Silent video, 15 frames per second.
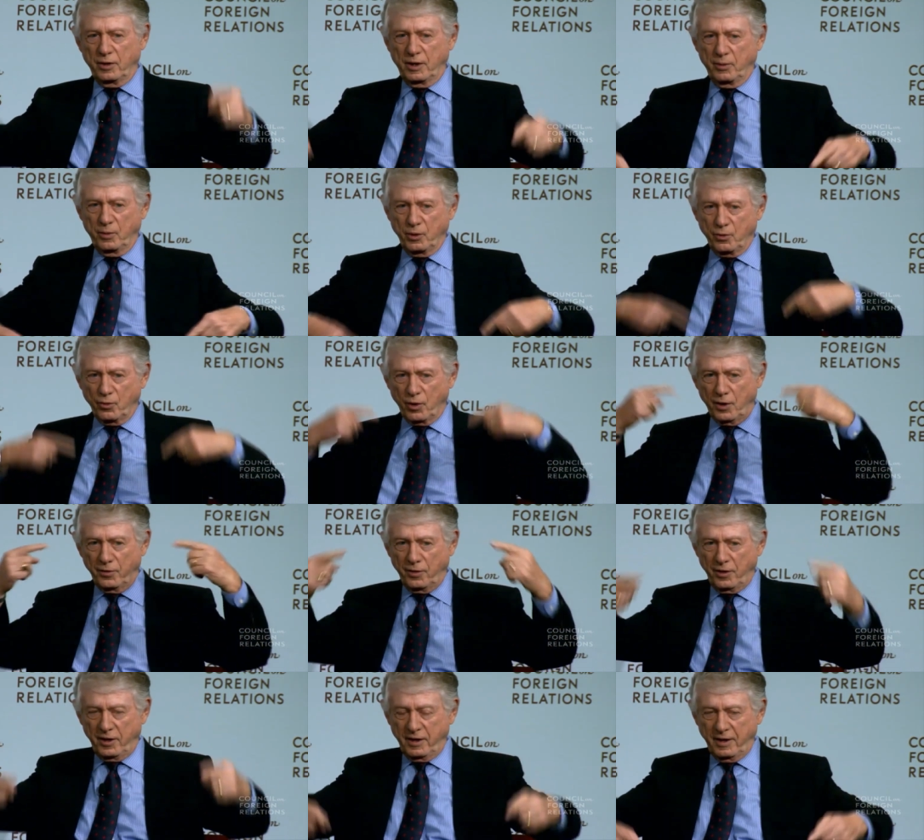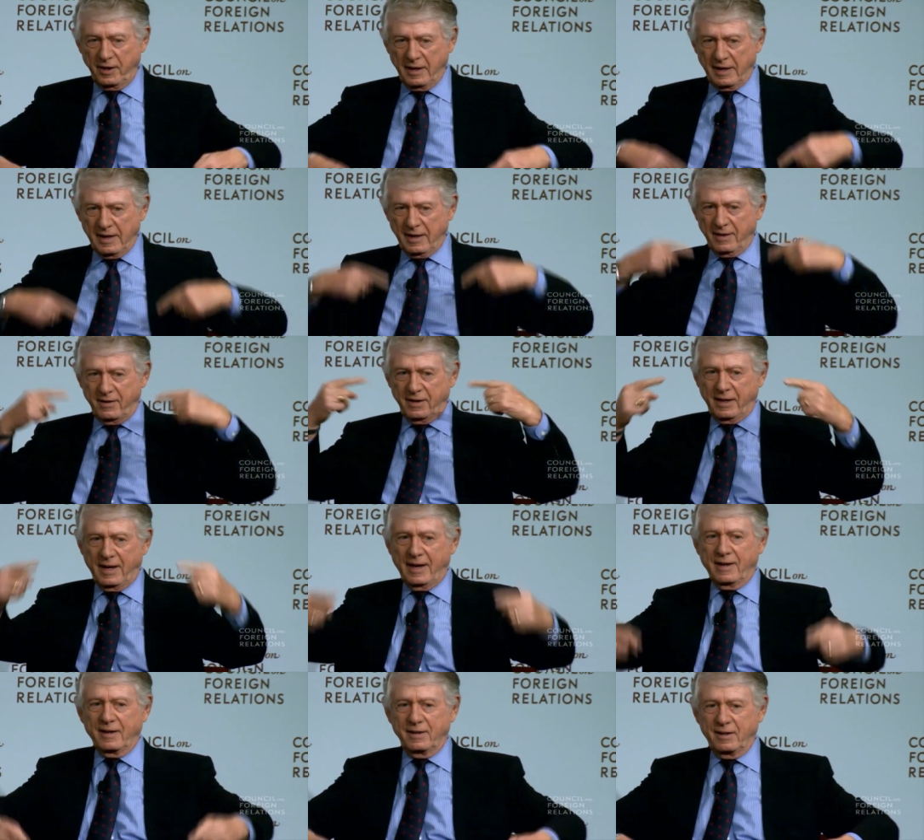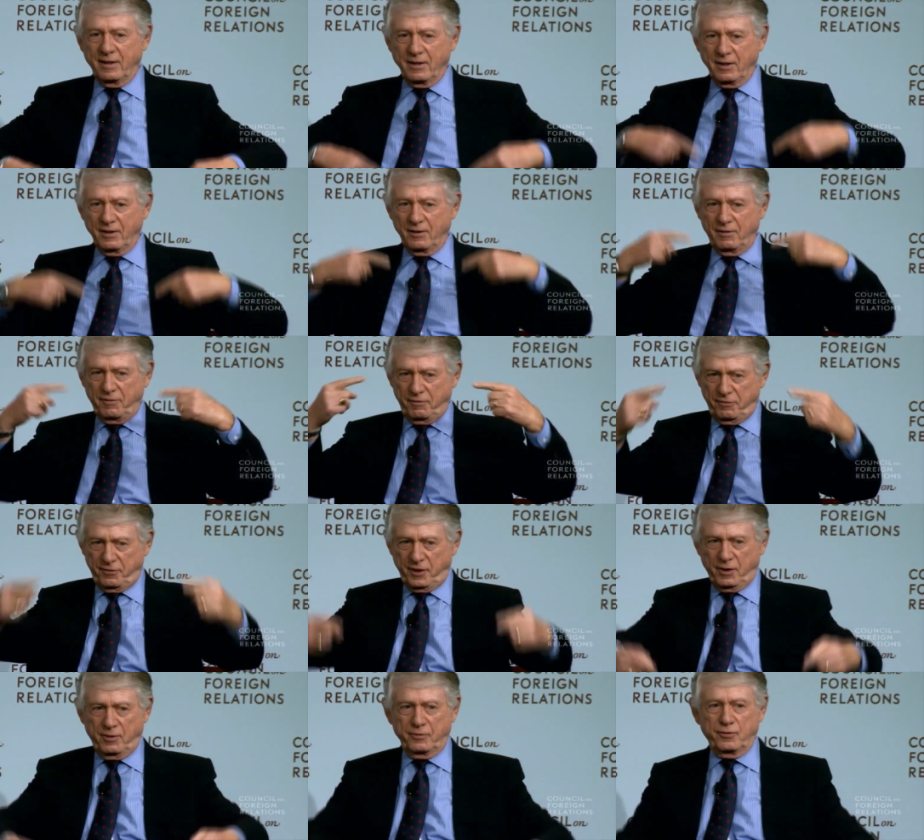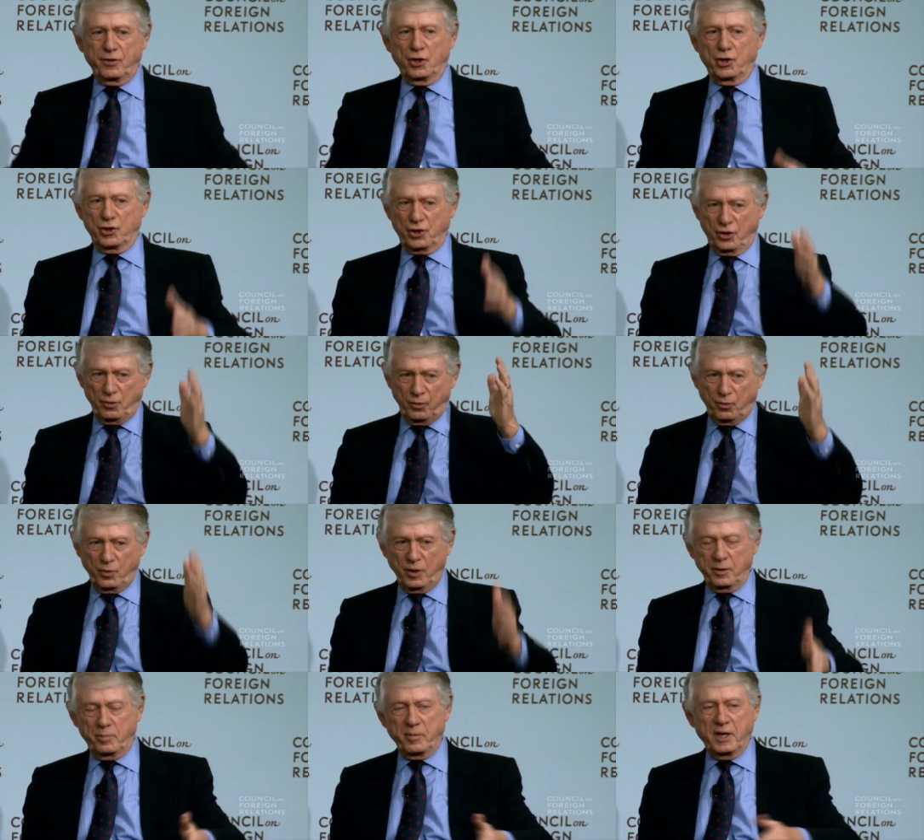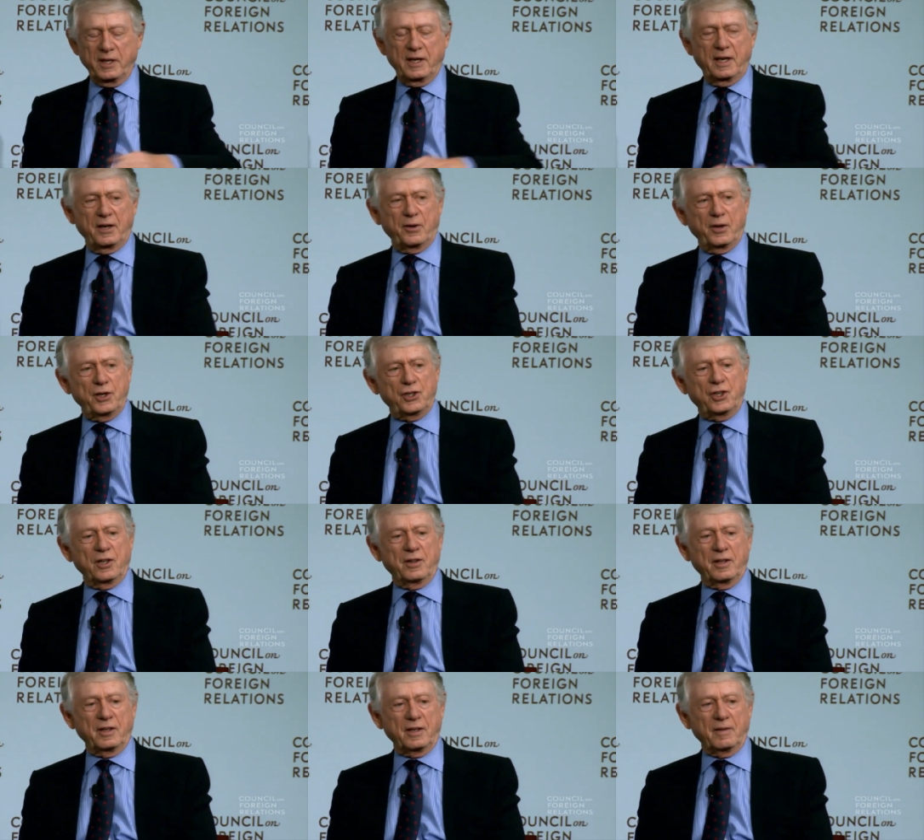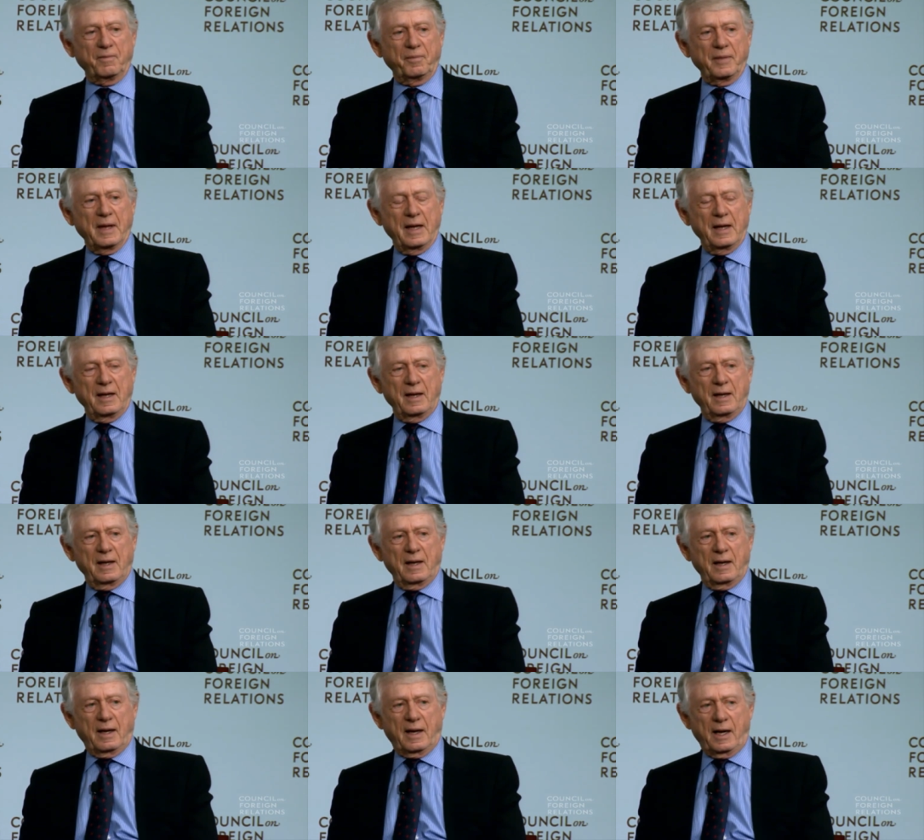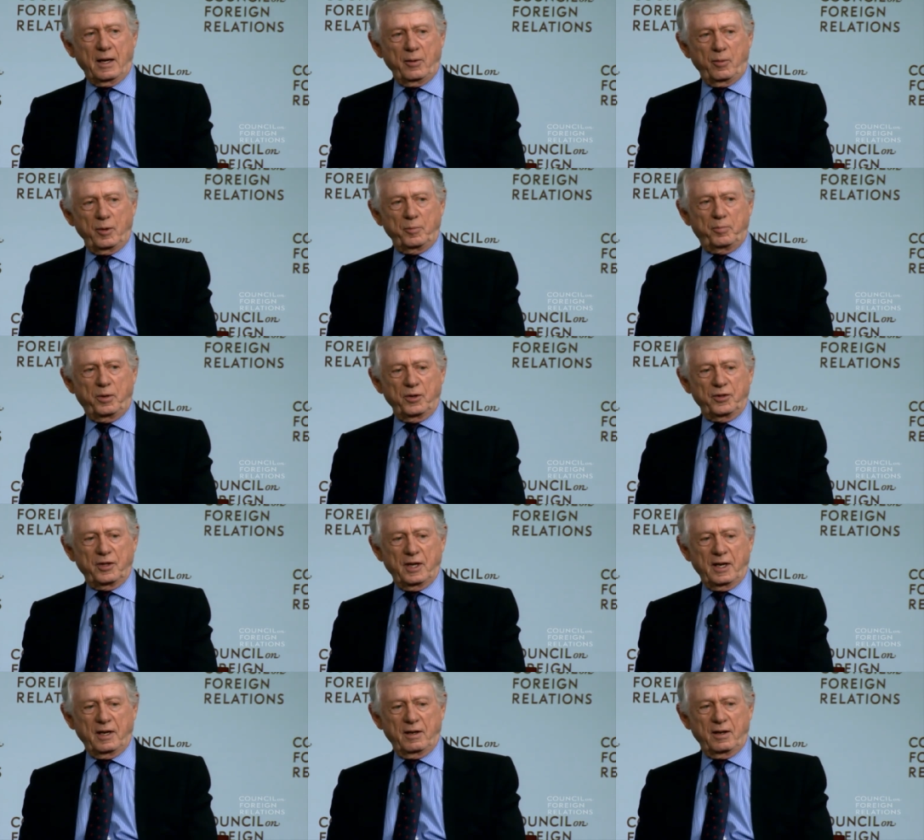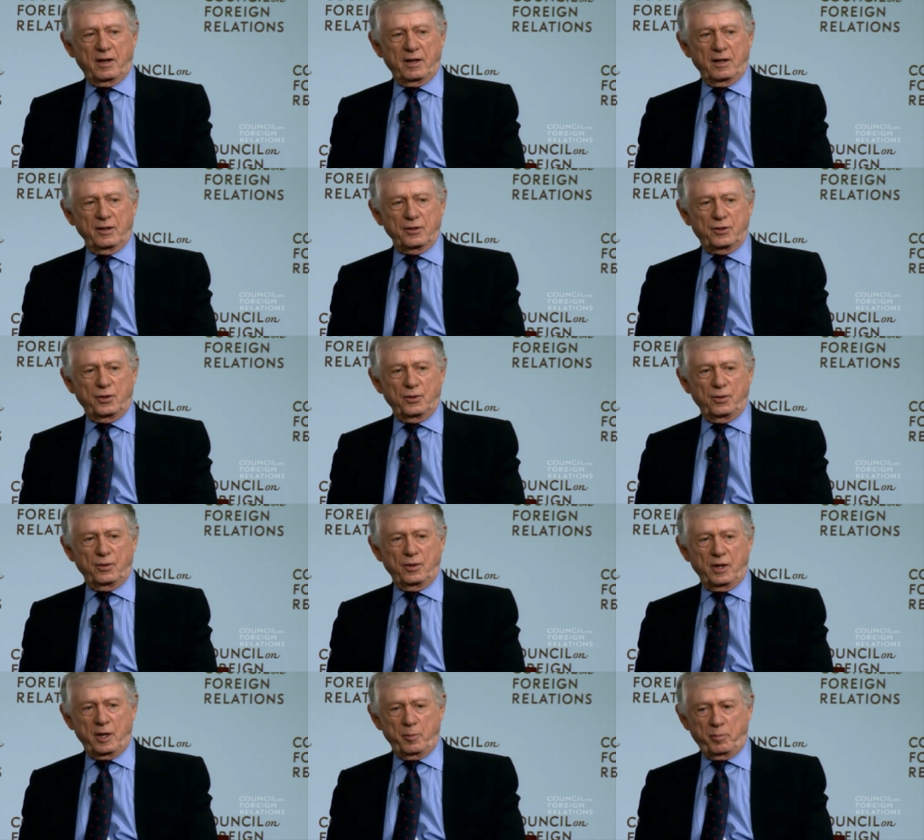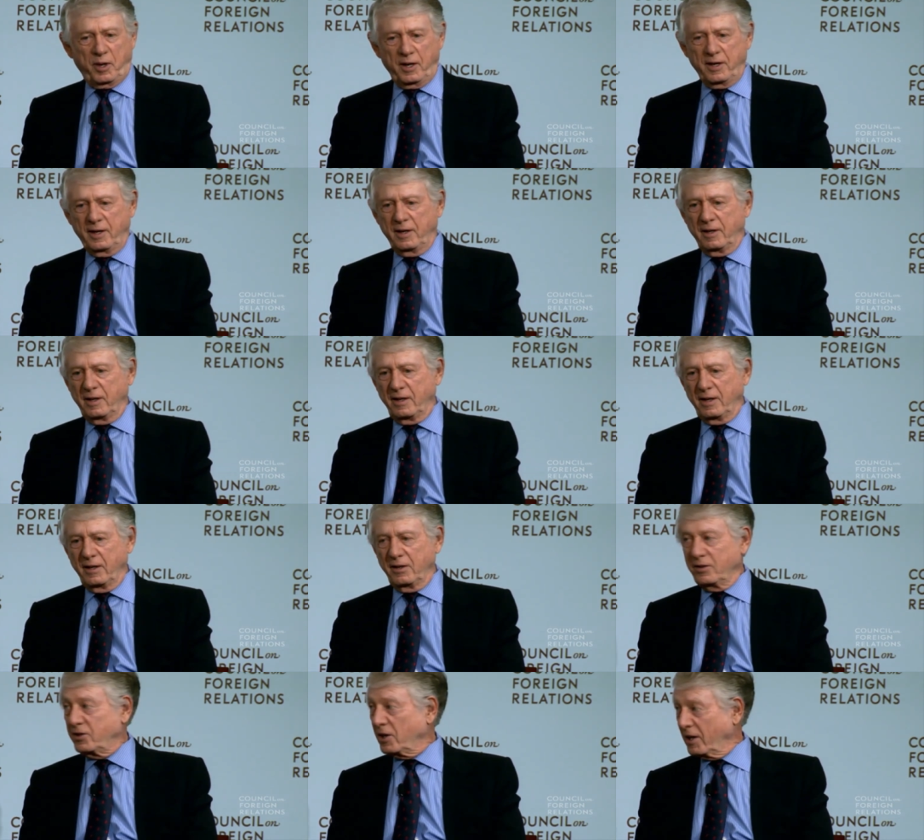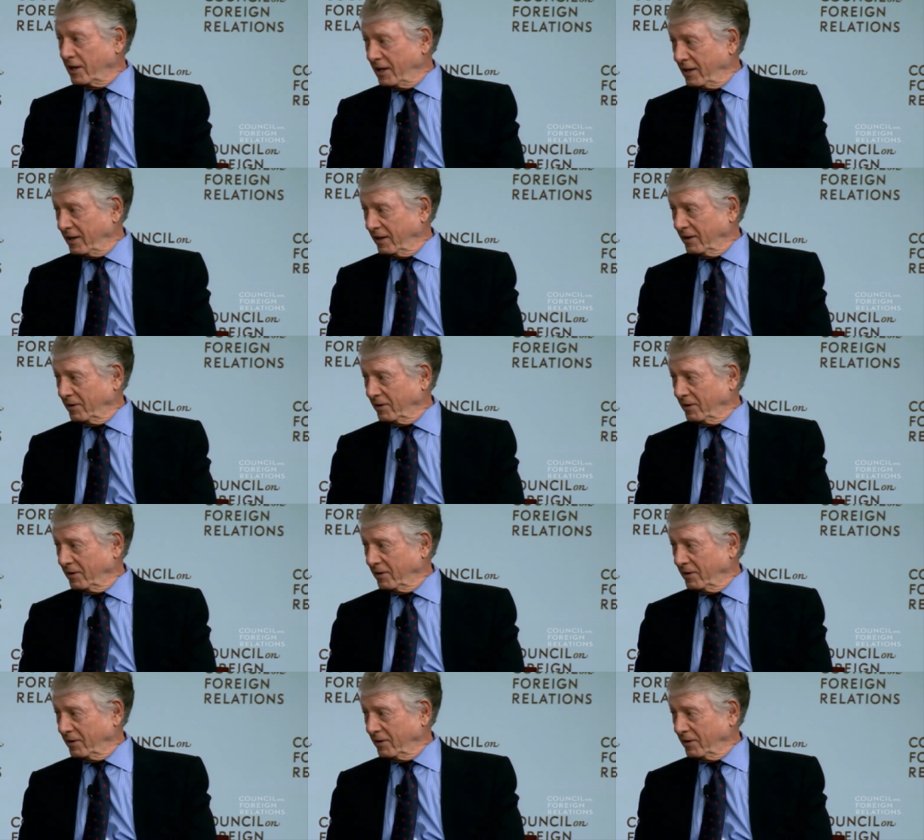They would run the the edited film version with my narration then. I would put that onto a plane in Da Nang